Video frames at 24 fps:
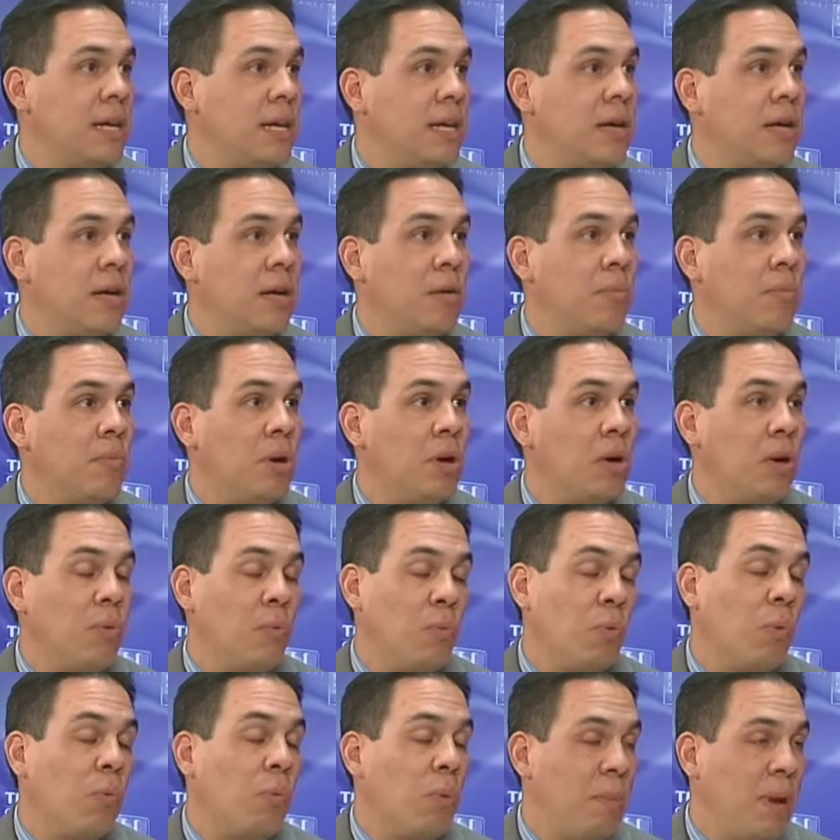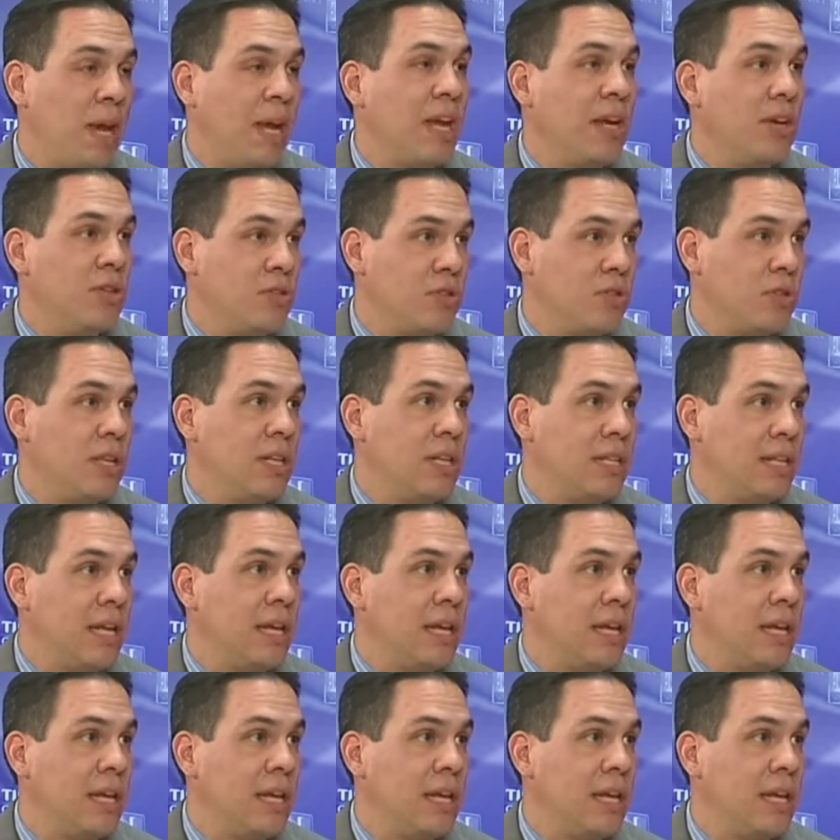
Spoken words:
what we're making sure that